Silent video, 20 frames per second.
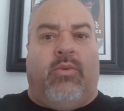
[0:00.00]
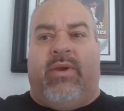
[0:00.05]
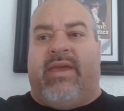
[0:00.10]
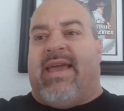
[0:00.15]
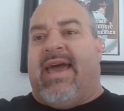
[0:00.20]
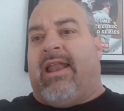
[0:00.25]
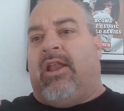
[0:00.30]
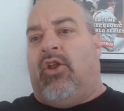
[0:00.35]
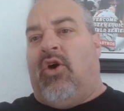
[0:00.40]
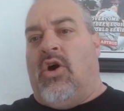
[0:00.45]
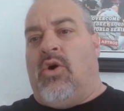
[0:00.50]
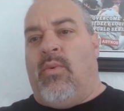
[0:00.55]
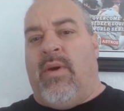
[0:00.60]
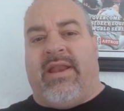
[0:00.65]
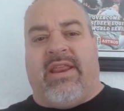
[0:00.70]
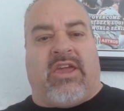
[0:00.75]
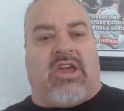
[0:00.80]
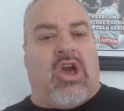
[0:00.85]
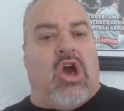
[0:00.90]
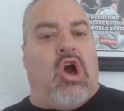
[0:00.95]
We got a long
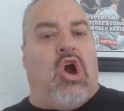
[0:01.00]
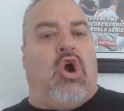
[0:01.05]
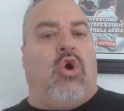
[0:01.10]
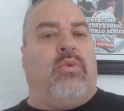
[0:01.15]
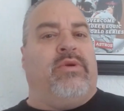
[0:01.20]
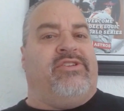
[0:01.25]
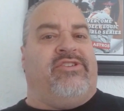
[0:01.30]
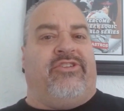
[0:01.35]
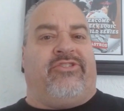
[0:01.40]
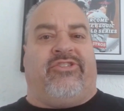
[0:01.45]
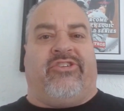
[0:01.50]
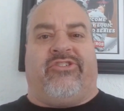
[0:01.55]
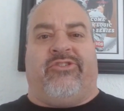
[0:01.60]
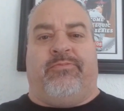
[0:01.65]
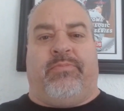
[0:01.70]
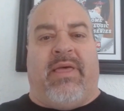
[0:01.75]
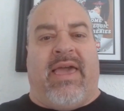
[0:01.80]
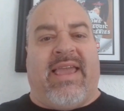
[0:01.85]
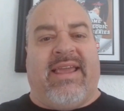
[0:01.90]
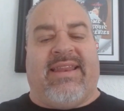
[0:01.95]
way to go. We just
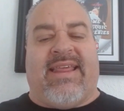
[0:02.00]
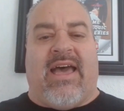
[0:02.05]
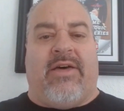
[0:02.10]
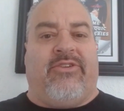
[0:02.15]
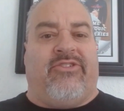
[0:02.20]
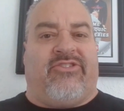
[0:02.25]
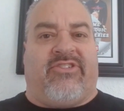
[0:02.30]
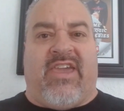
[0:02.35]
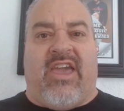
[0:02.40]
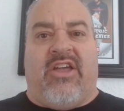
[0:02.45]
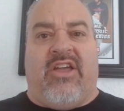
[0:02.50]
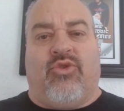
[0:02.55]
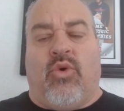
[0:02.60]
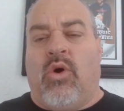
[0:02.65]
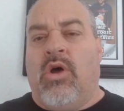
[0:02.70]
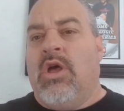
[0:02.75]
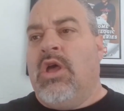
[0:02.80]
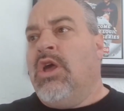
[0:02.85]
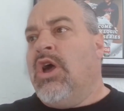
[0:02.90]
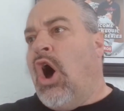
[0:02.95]
explained how the
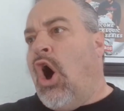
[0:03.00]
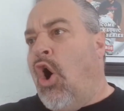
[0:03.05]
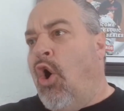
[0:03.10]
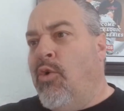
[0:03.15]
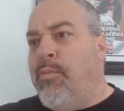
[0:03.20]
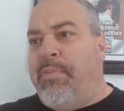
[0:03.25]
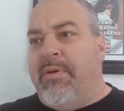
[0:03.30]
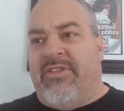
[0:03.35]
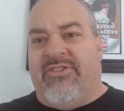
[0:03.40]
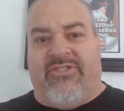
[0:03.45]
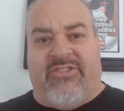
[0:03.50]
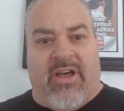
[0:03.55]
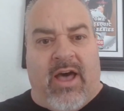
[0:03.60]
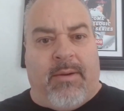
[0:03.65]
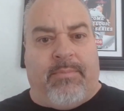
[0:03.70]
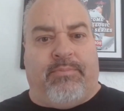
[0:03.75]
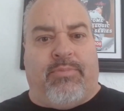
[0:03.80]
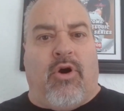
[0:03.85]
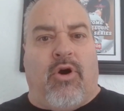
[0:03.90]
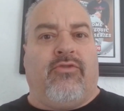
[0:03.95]
schedule opens
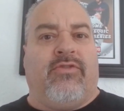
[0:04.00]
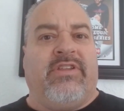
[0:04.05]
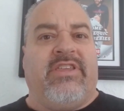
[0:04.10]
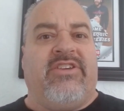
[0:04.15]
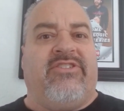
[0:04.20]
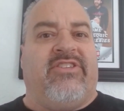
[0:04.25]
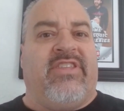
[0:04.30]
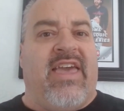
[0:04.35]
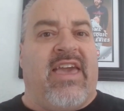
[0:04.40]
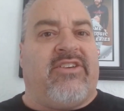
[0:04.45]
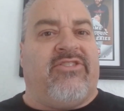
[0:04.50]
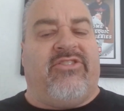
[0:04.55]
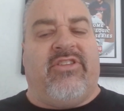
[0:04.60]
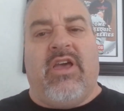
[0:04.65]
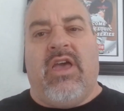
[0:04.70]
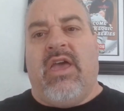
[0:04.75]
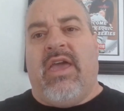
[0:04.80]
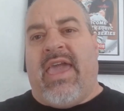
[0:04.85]
up over these next